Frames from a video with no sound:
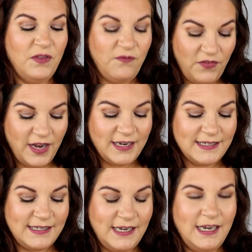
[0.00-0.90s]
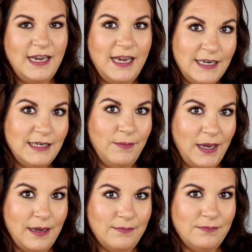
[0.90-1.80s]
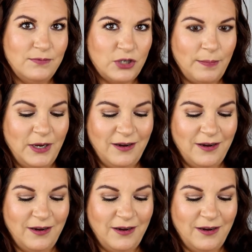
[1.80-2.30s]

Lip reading: fantasy indie makeup shopping